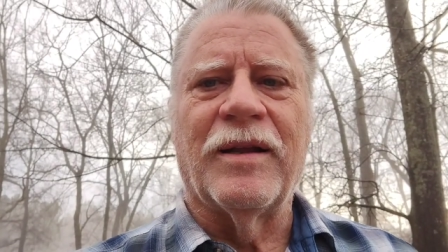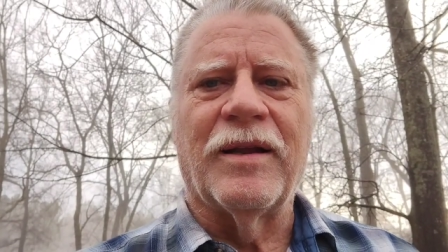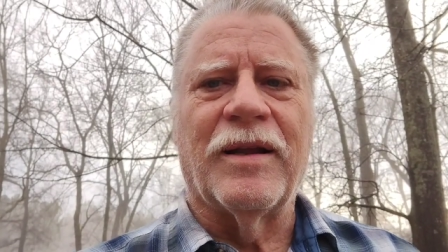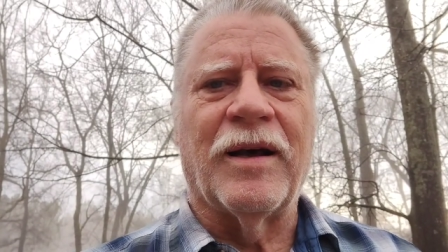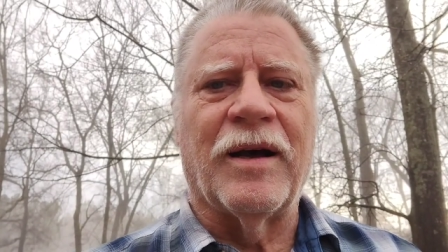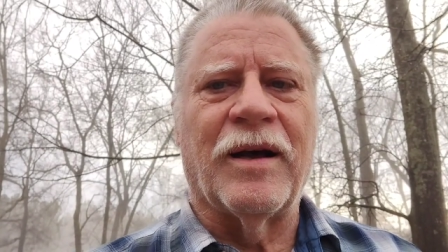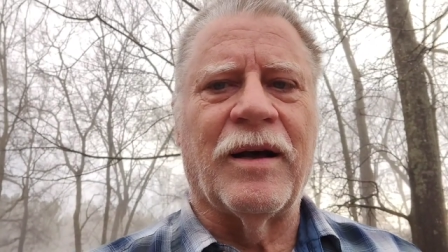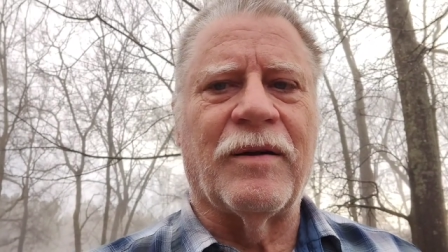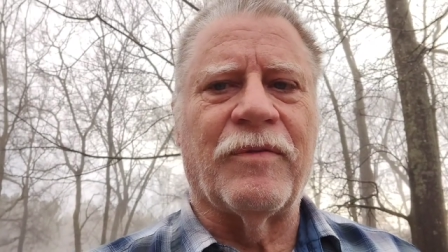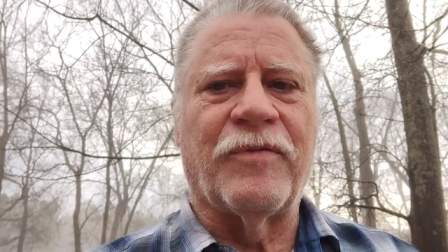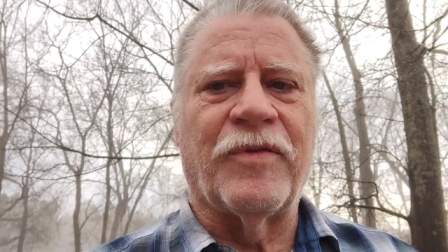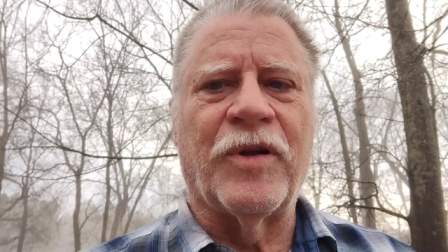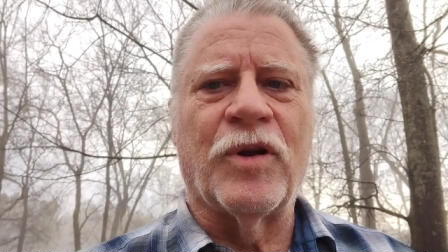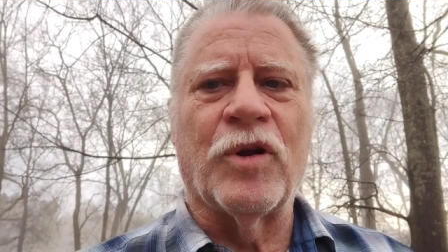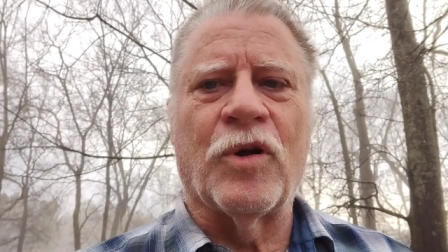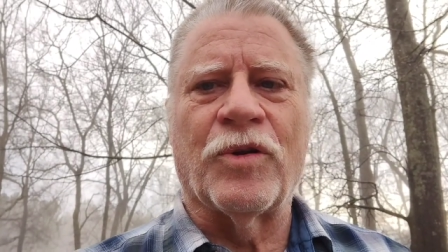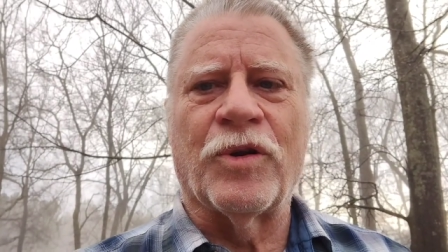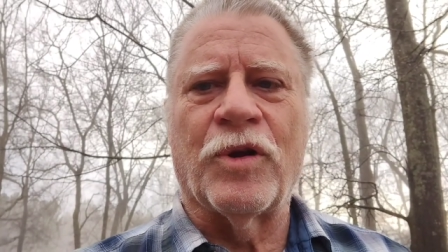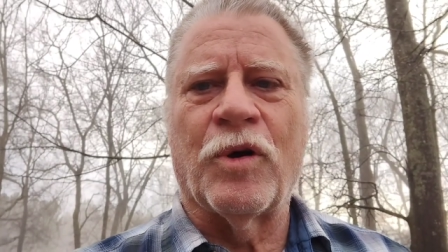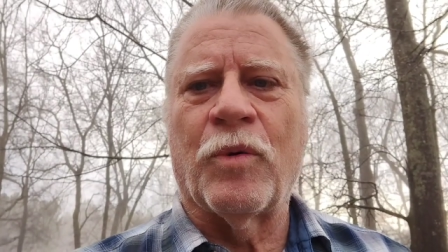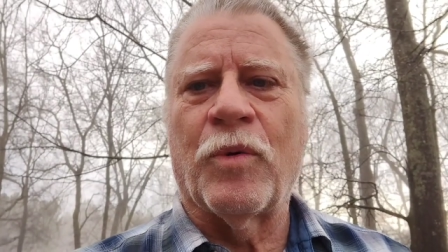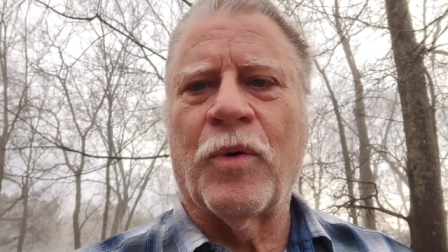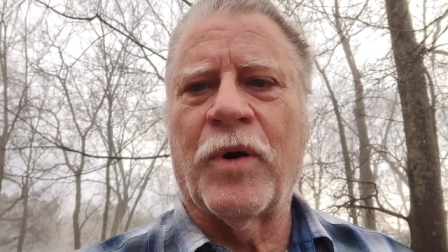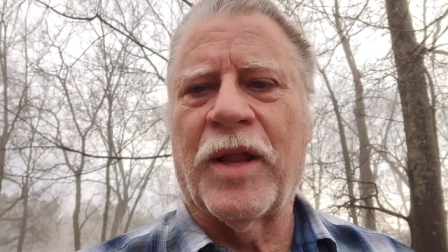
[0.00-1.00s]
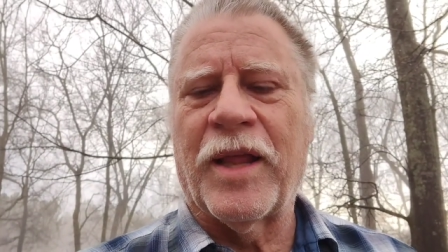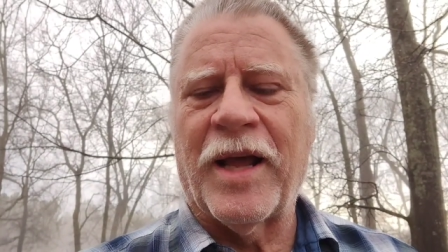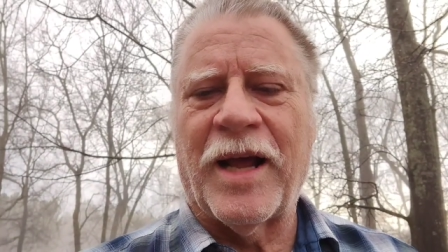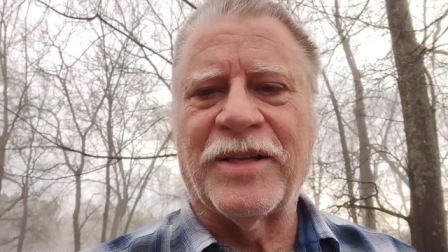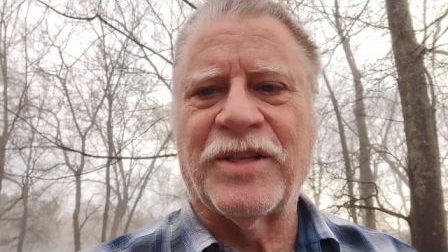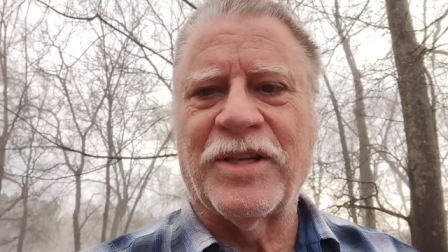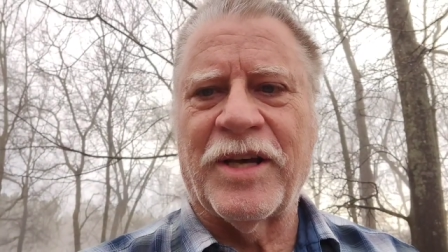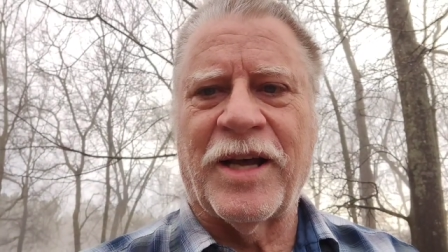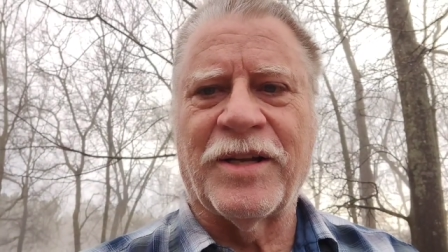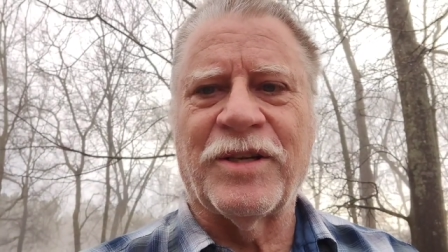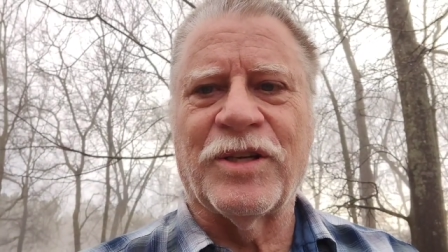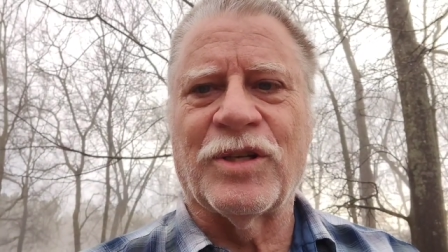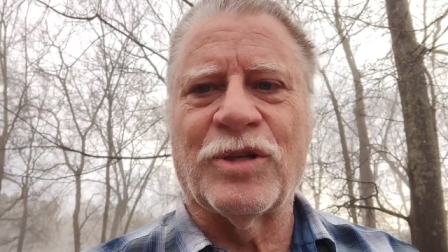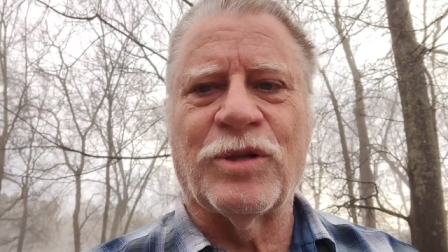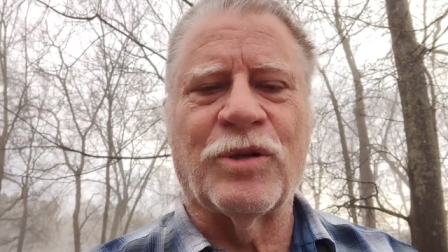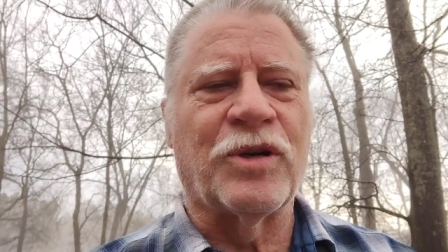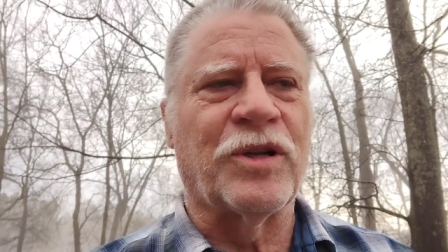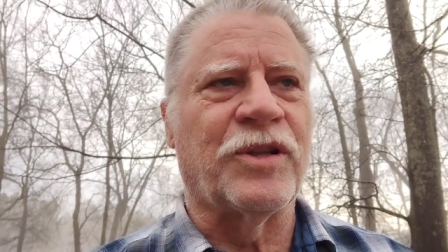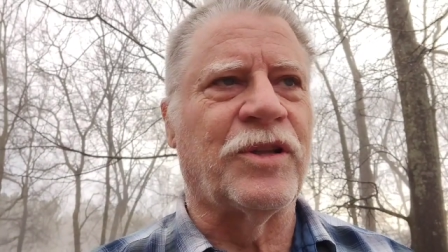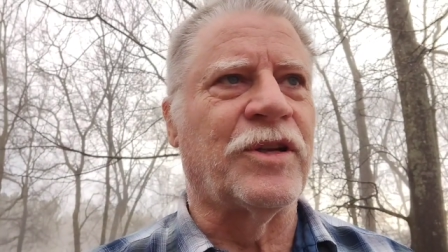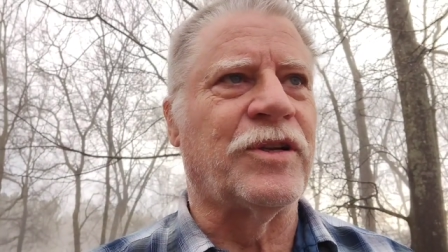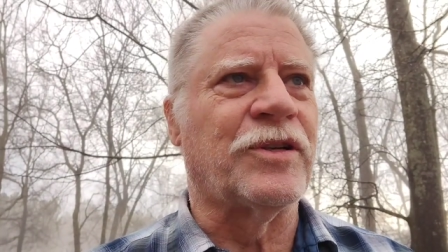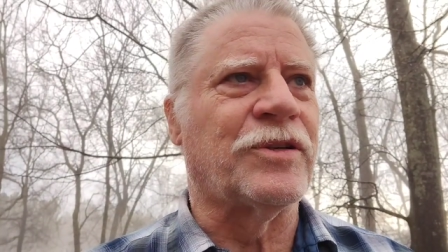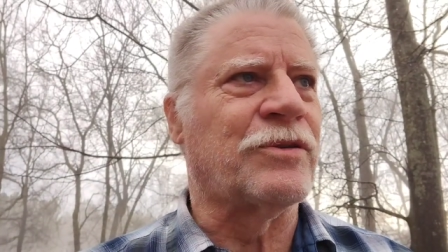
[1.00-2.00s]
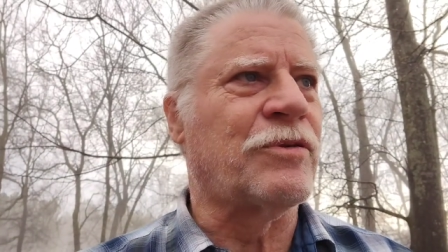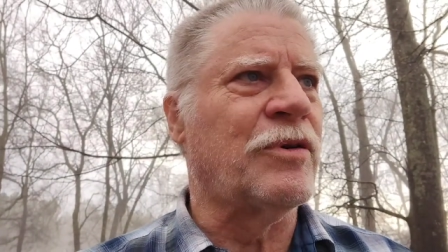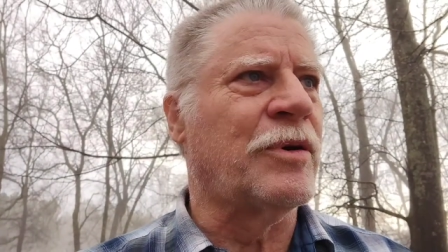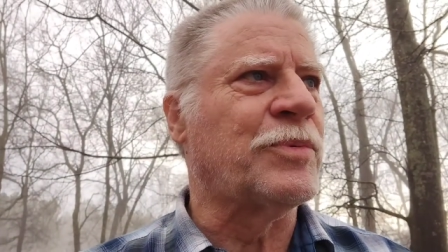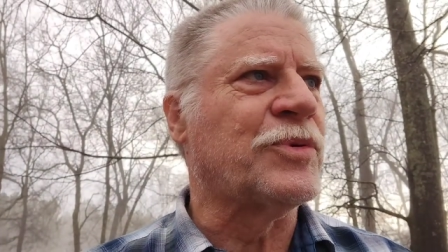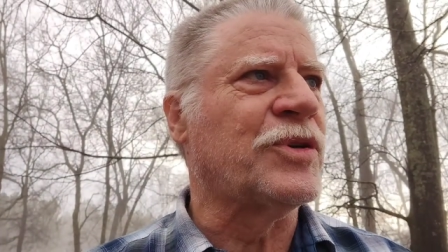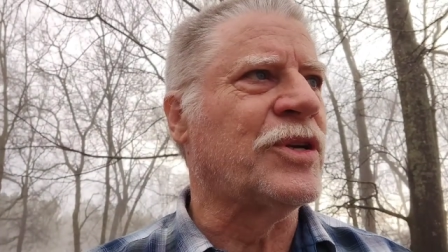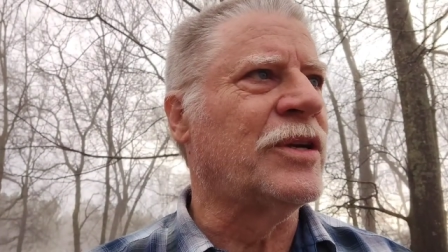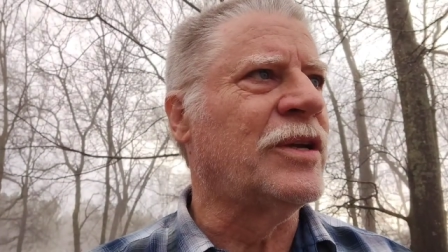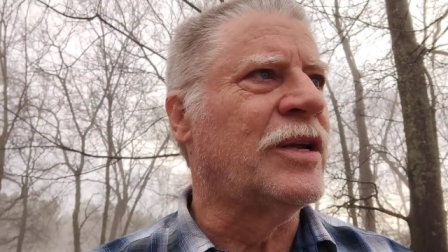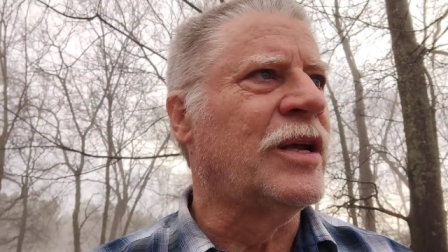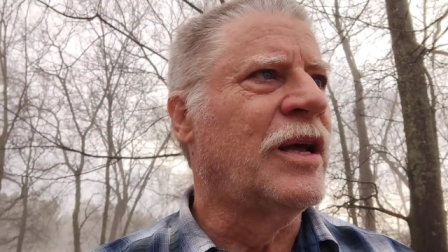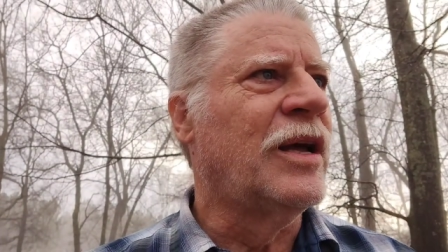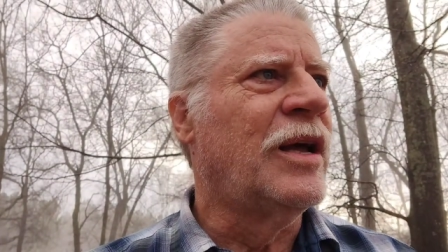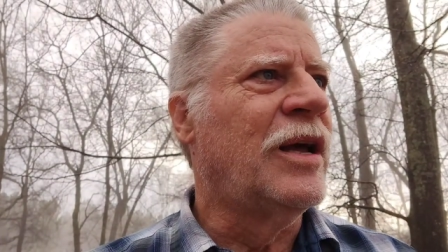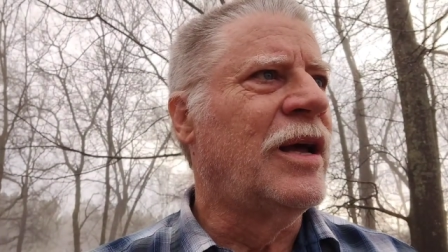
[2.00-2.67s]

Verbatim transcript: Uh, if you don't know where that's at, just look at the description.